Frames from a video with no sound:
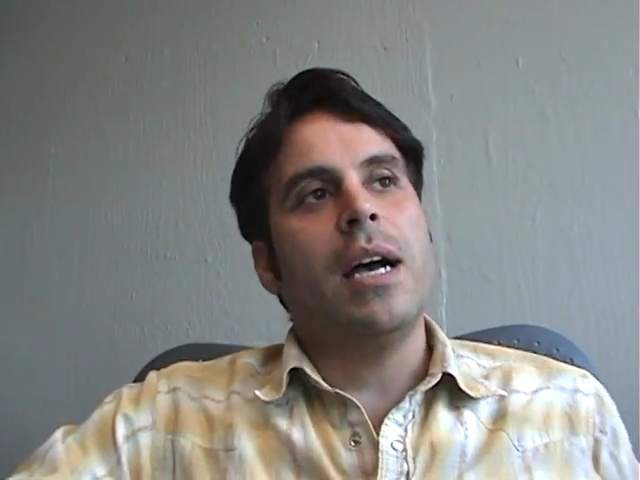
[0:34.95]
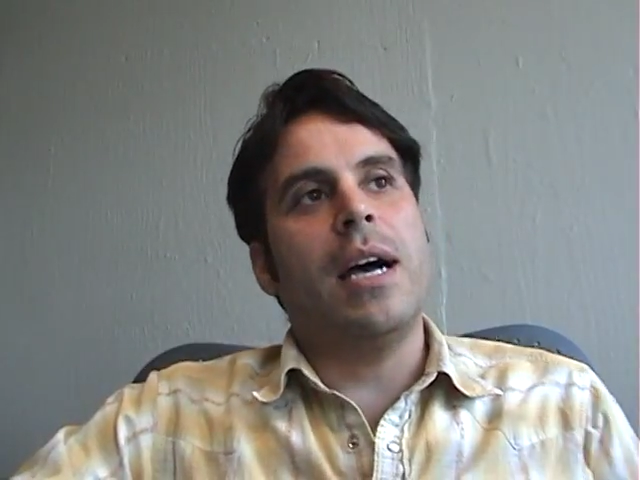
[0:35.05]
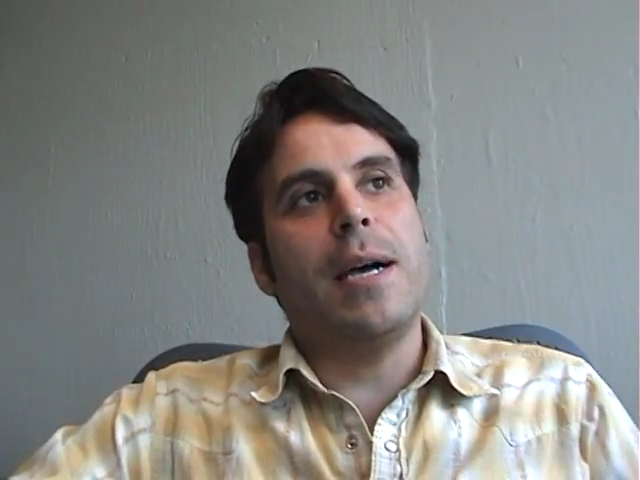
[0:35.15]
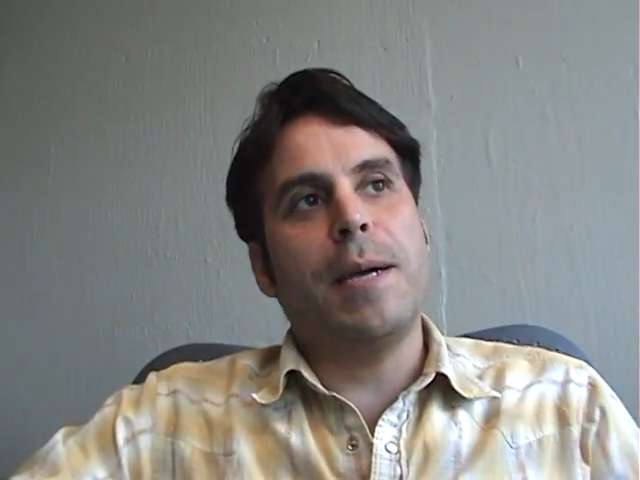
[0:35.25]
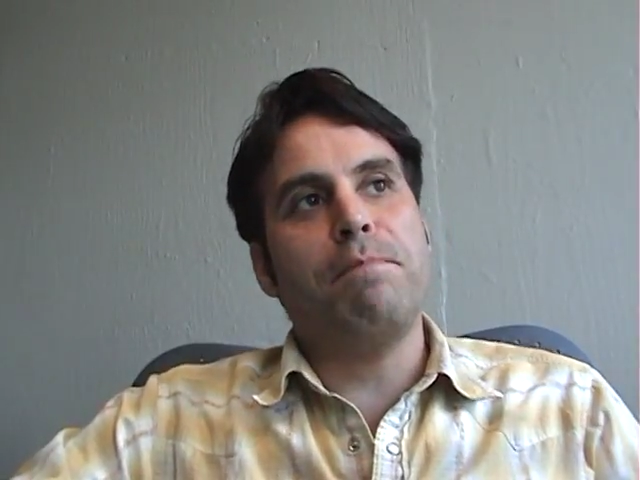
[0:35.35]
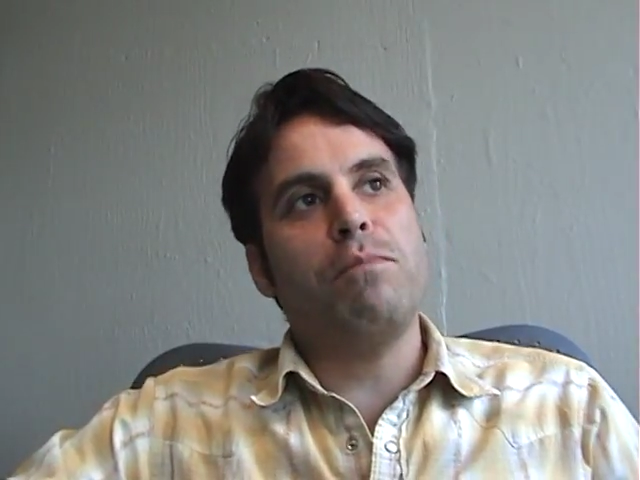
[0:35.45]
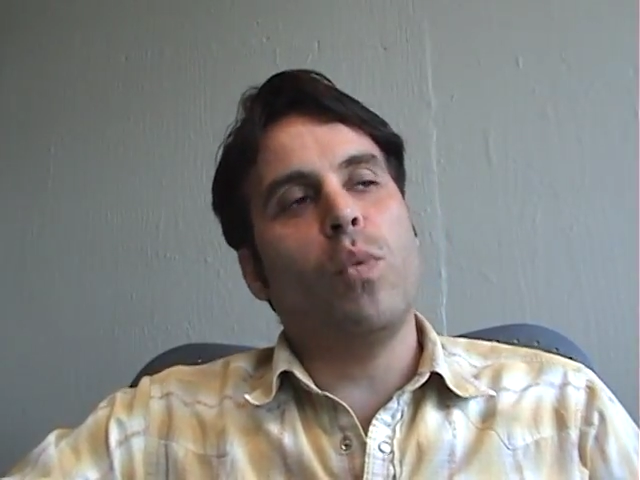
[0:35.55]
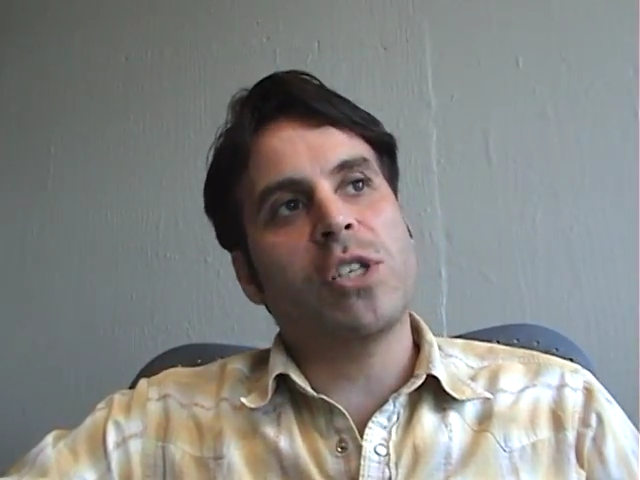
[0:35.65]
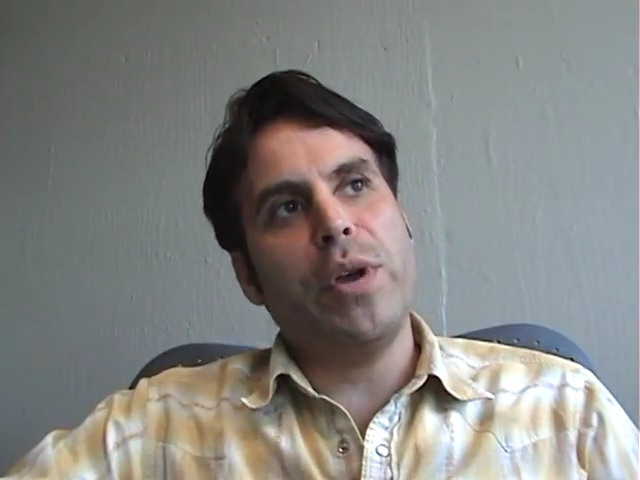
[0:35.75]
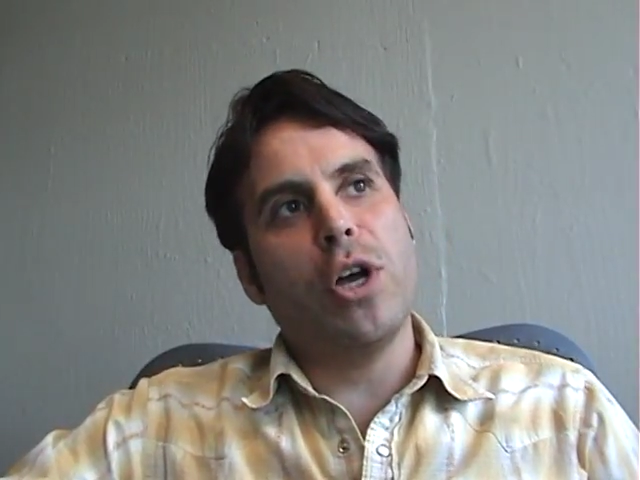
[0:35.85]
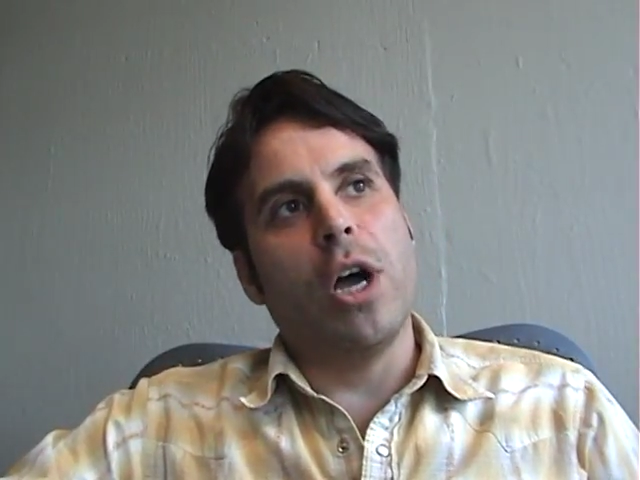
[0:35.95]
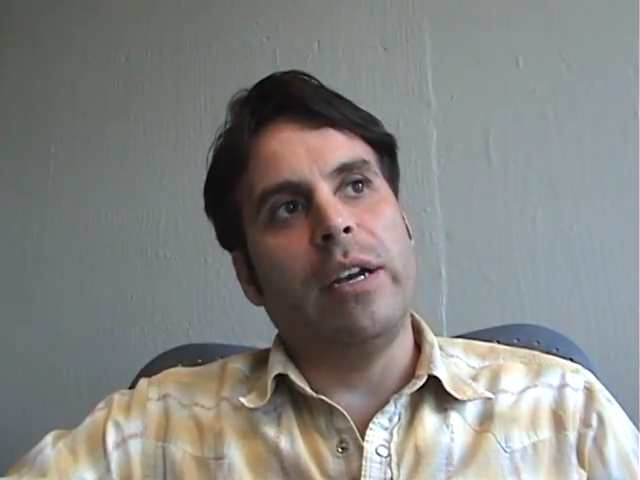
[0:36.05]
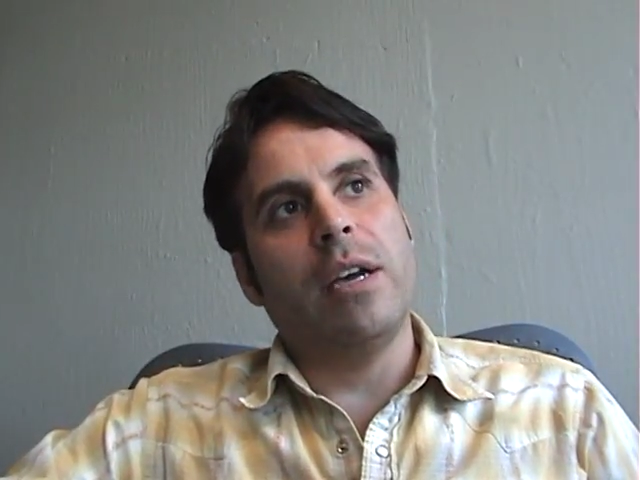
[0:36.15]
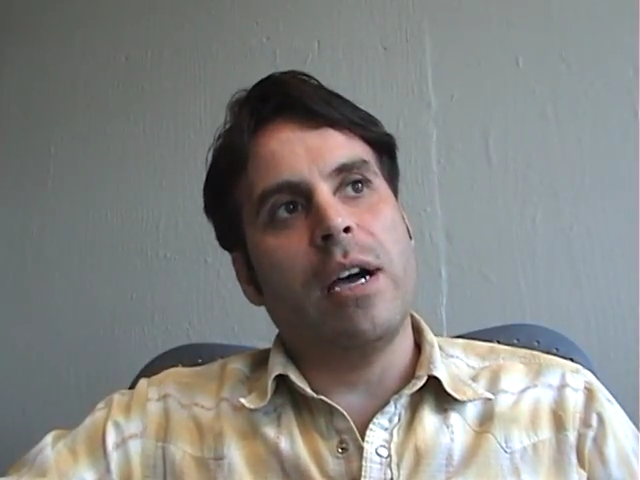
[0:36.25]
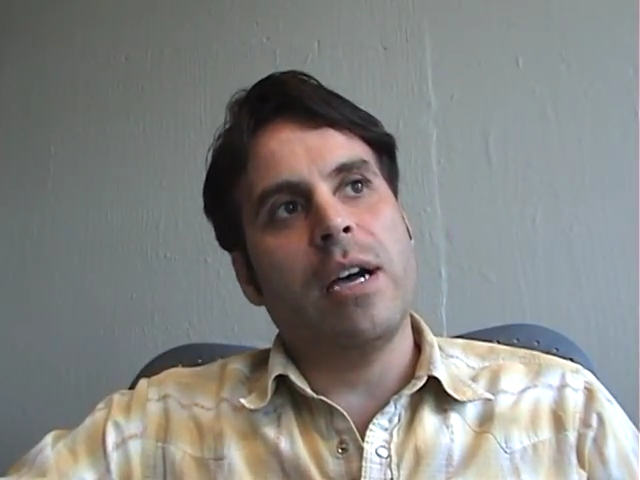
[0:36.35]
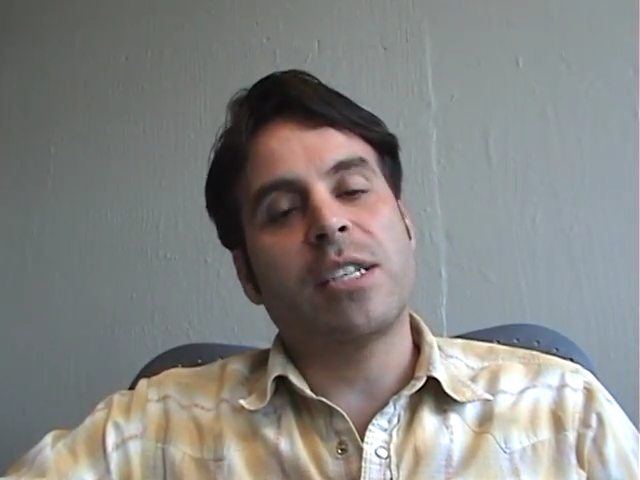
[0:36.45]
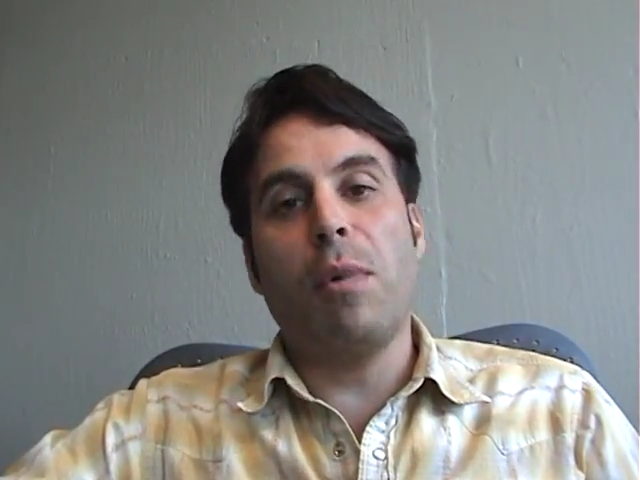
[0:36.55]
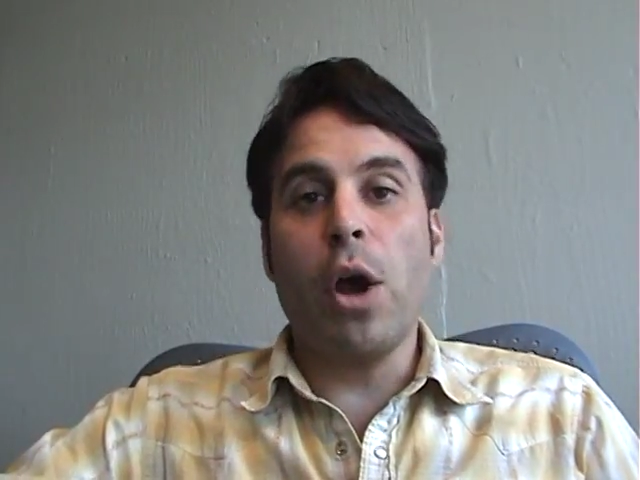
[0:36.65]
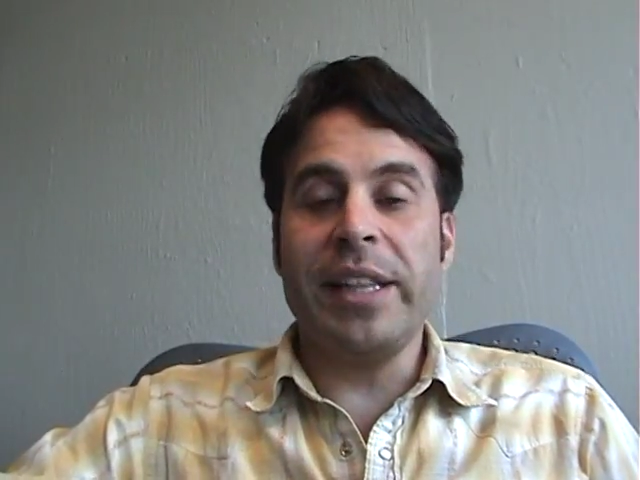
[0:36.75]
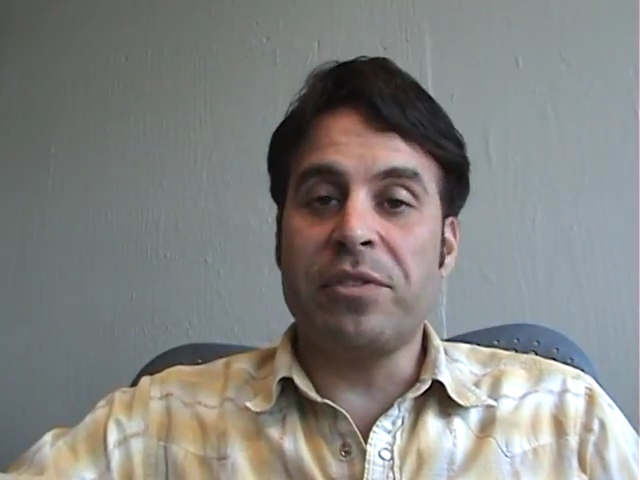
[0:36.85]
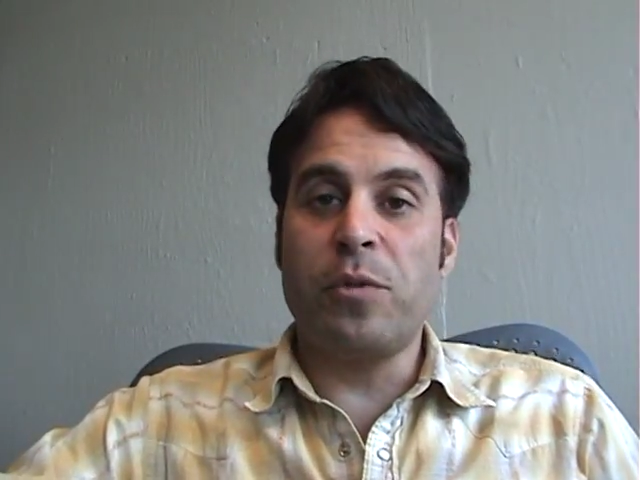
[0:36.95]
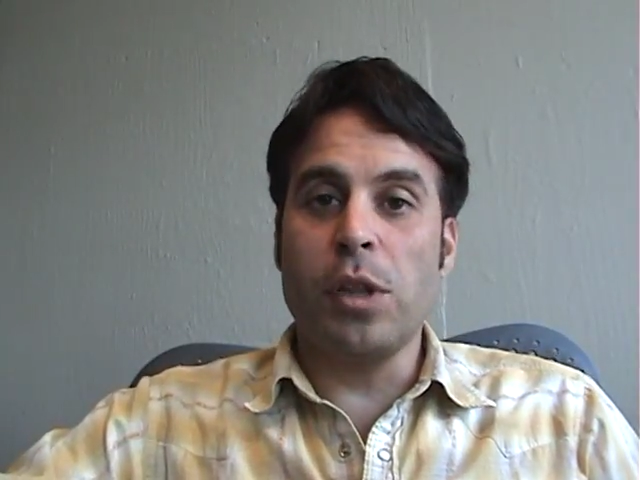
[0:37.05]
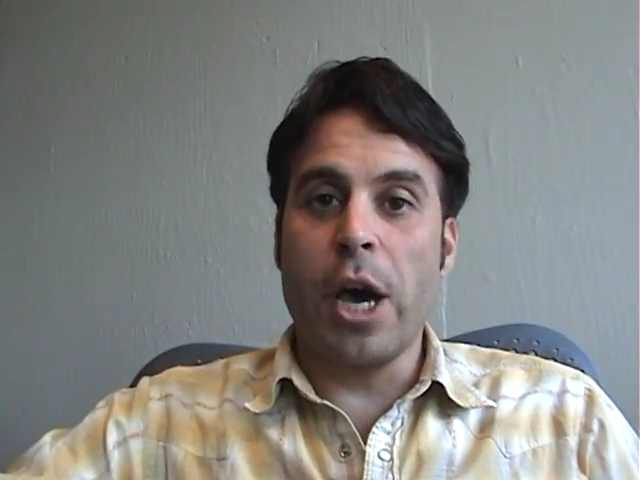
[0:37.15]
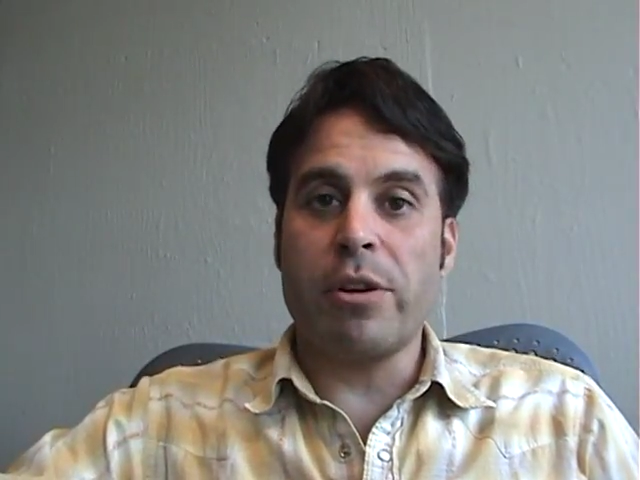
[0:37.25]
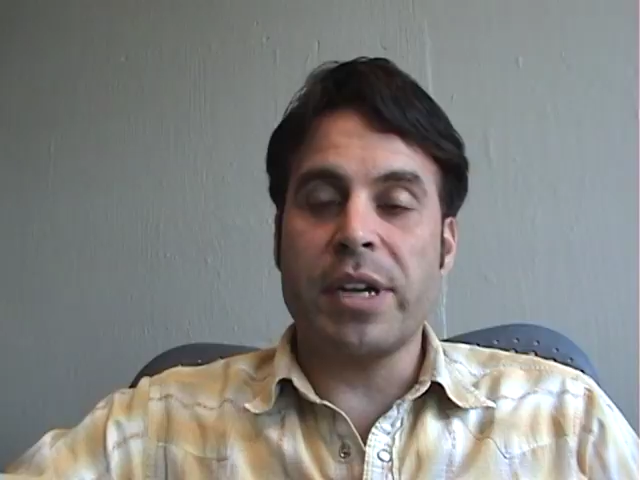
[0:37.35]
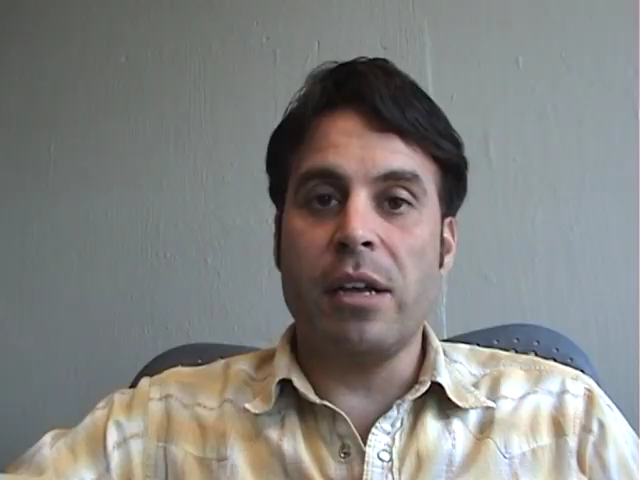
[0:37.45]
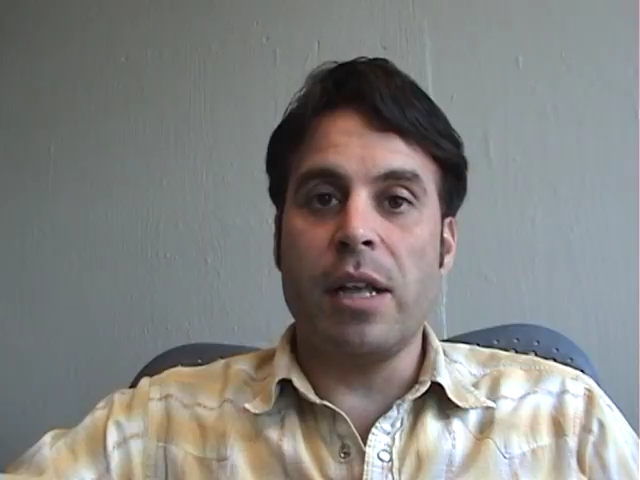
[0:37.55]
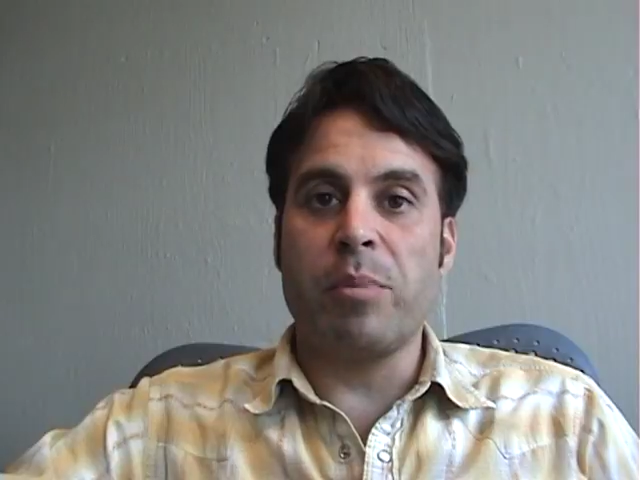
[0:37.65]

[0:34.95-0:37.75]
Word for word: Um, what's going on? Uh, tomorrow I leave for Fort Lauderdale.